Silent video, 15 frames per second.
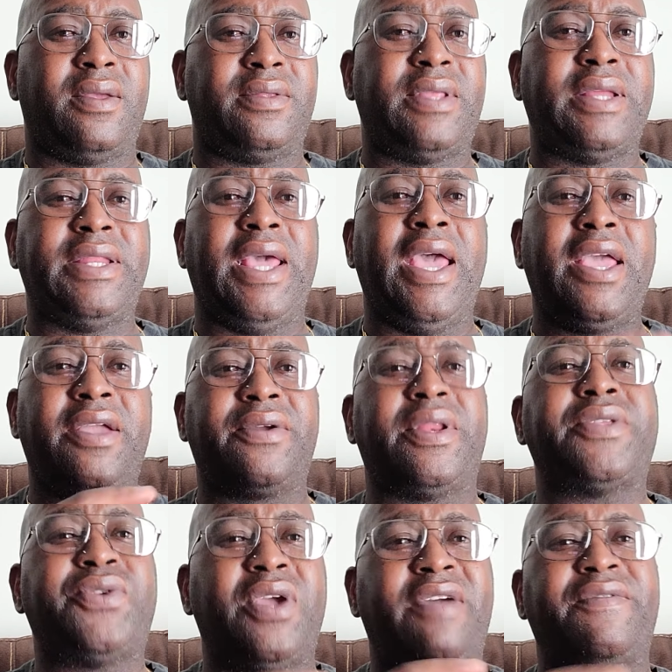That anger
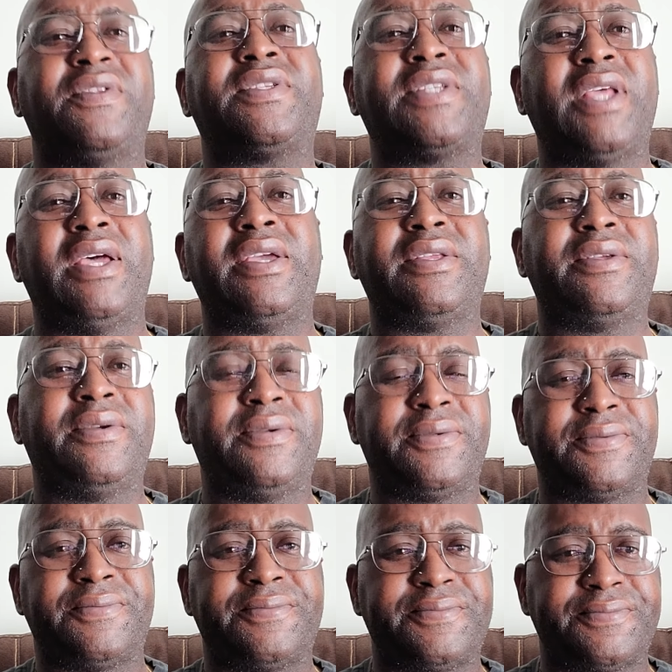that you have inside,
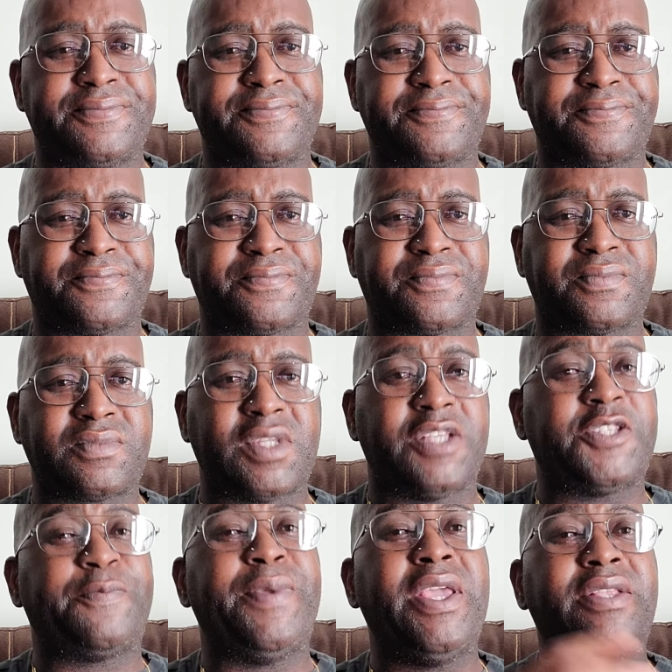
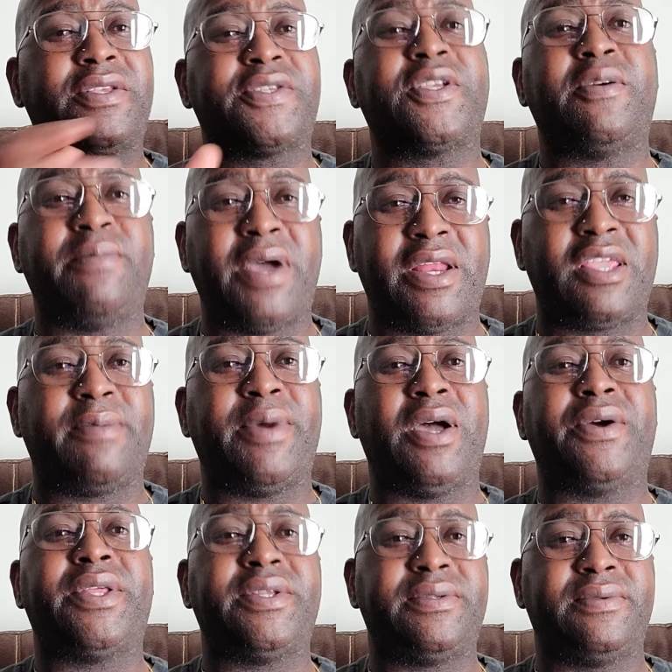speak to somebody
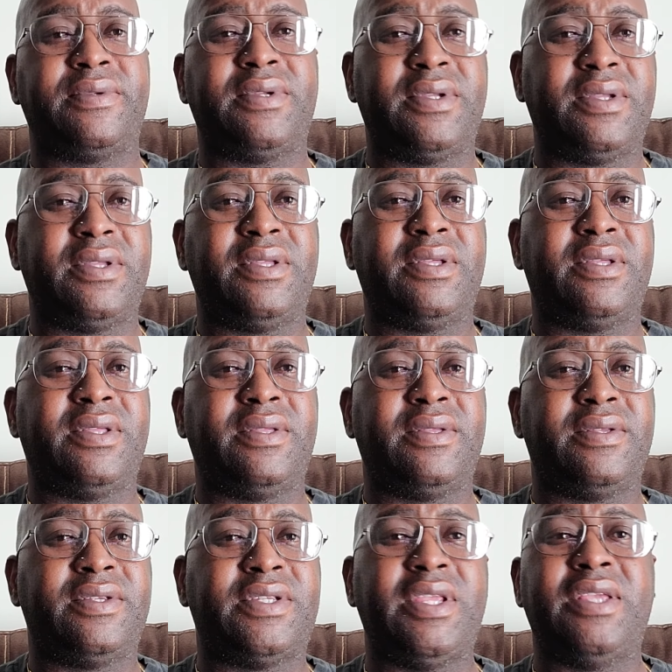about it.
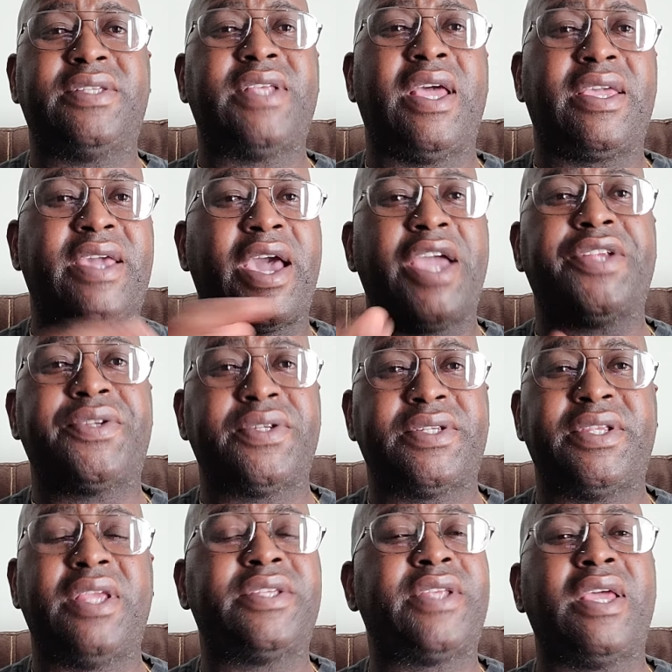See a psychiatrist,
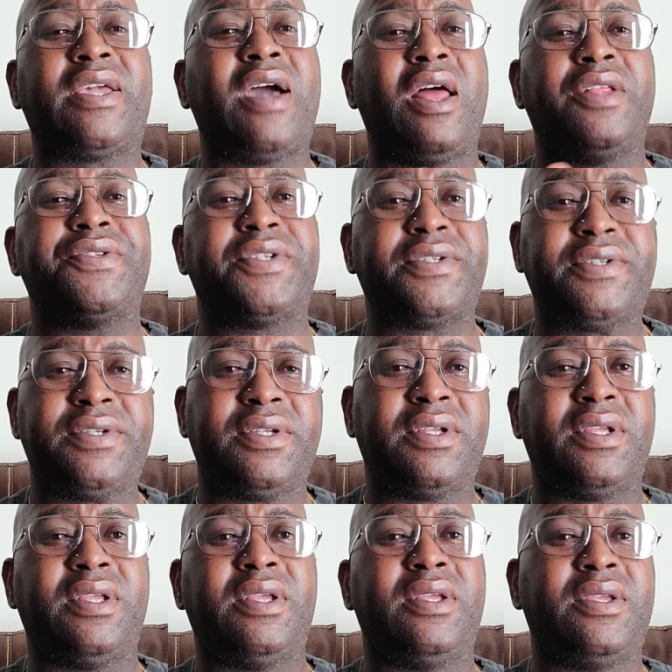see a psychologist.
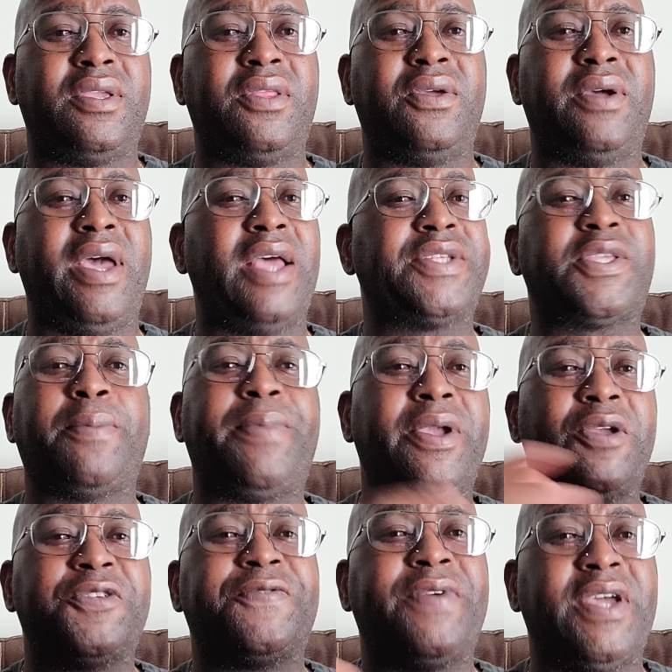Ask your
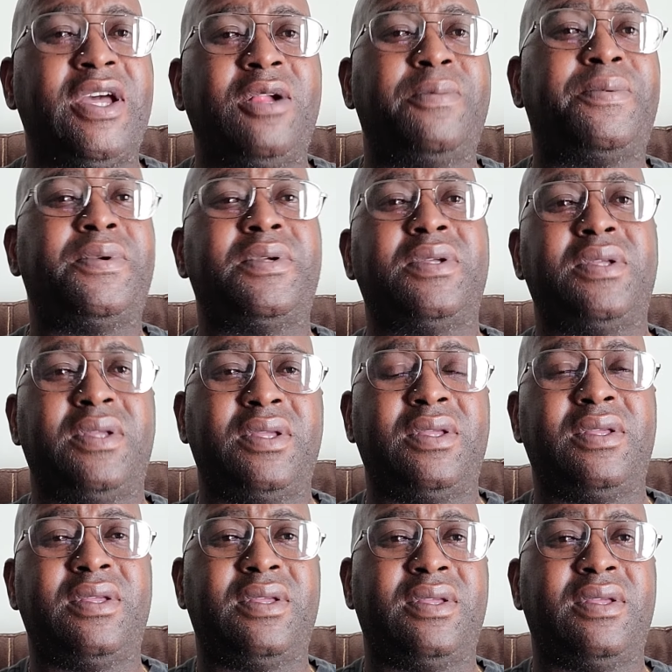parents for help.
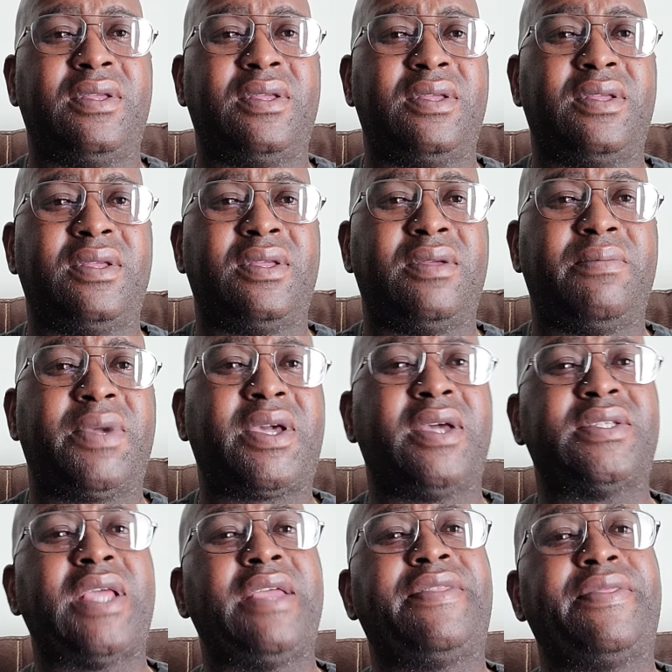
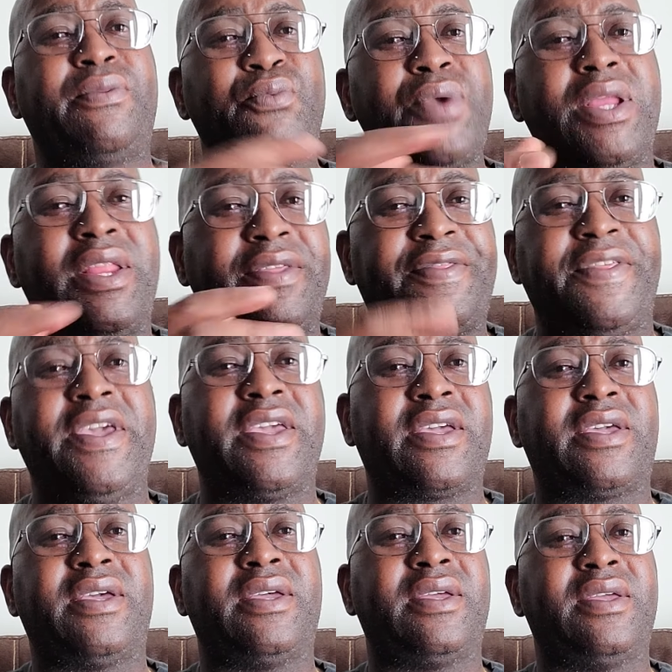Because I really
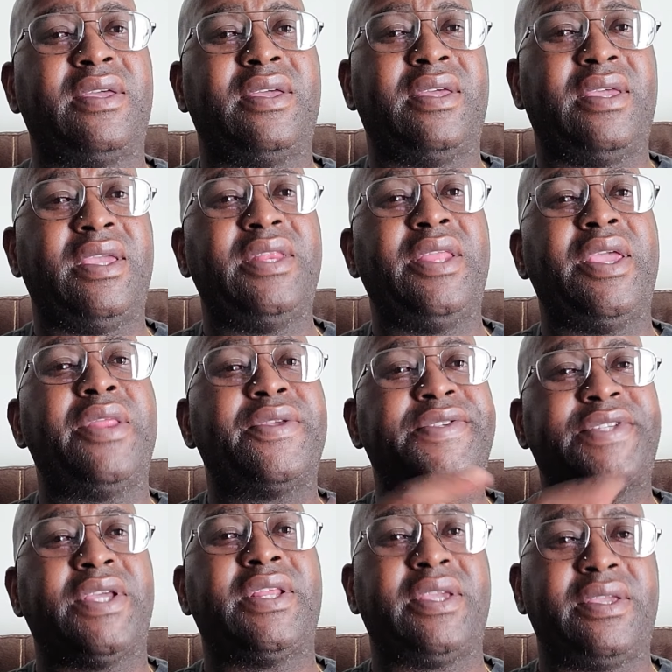think in the inner
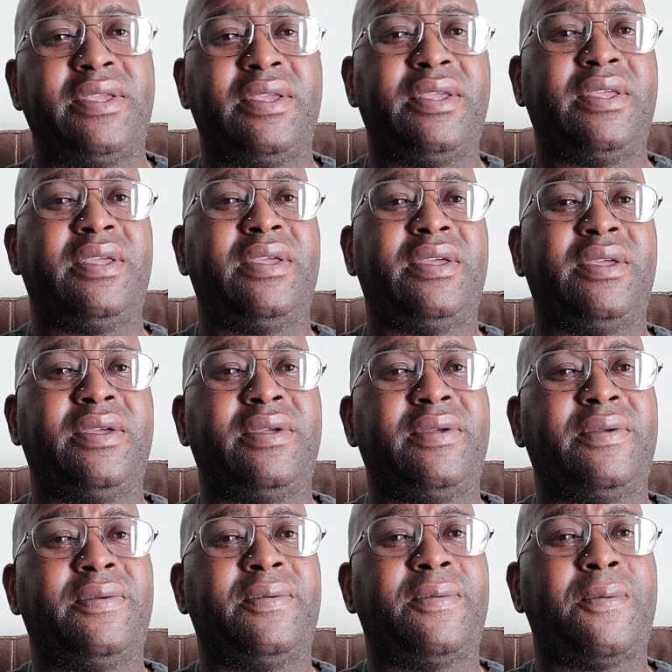city,
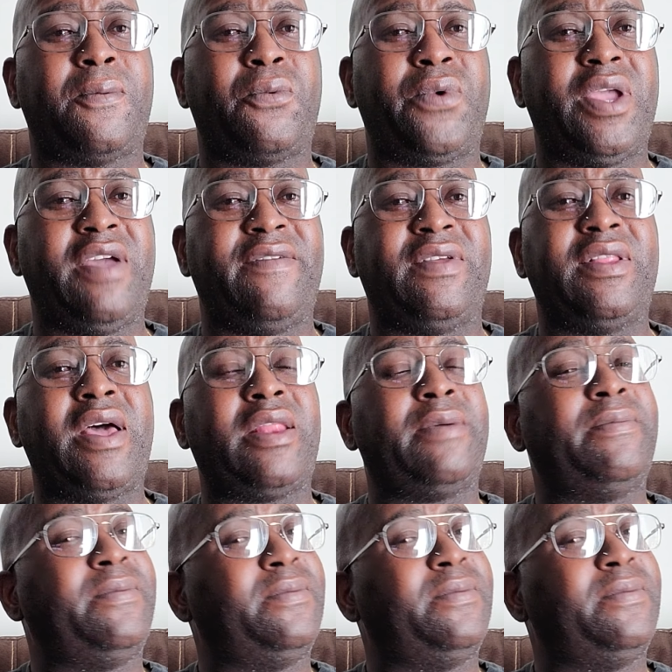we have a lot of